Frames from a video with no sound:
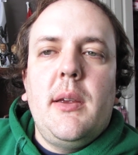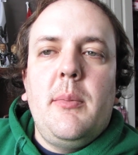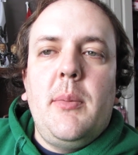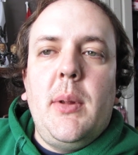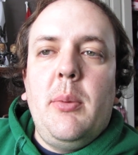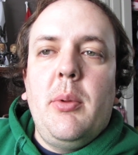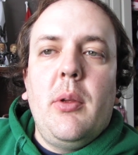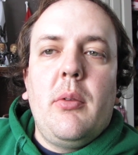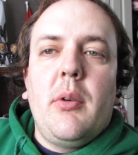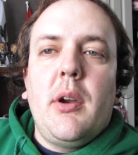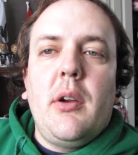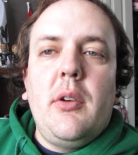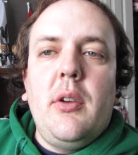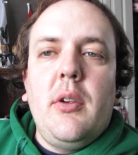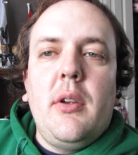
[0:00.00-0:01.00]
people
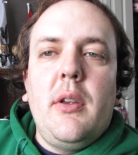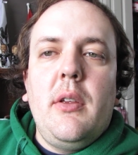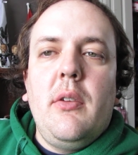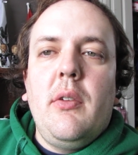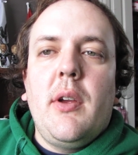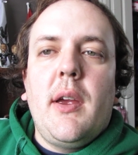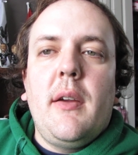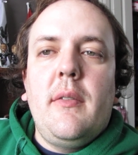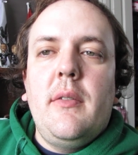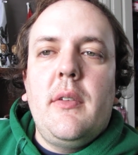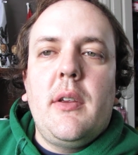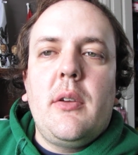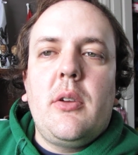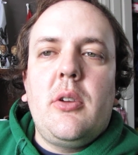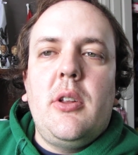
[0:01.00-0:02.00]
around you have
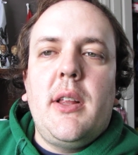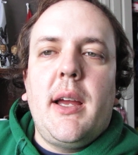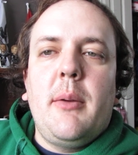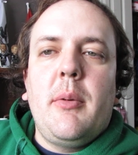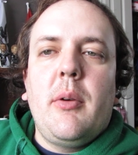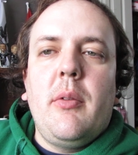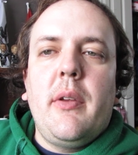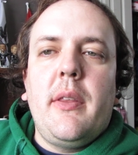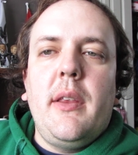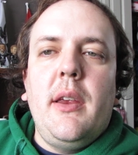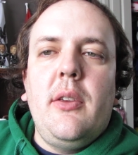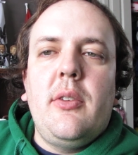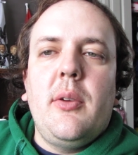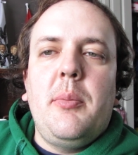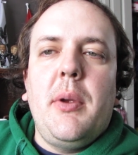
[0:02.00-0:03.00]
clamor with
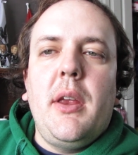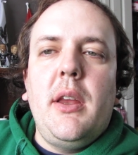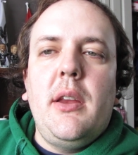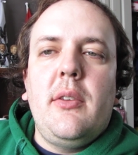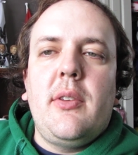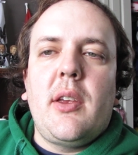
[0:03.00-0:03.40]
these opinions,